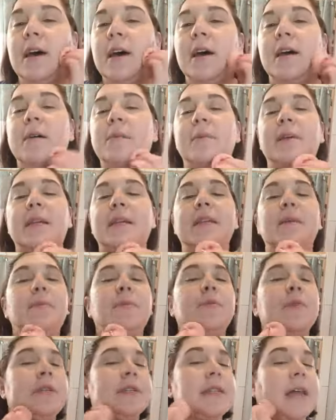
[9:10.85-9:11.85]
um, get the
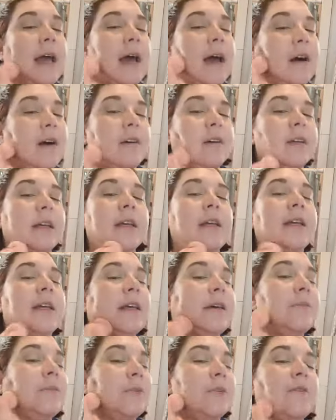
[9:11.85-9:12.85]
boys out and
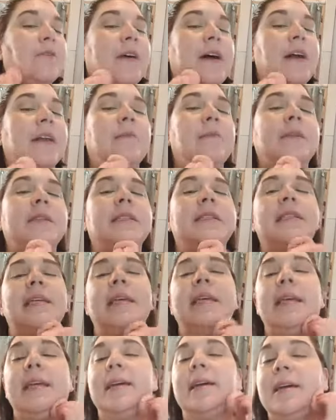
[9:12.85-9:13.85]
get more vitamin
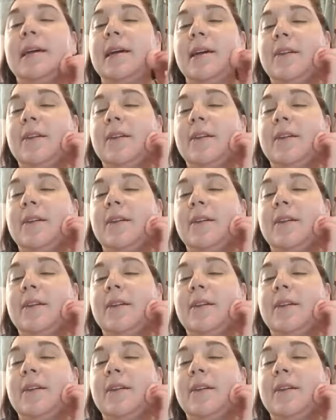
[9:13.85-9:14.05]
C,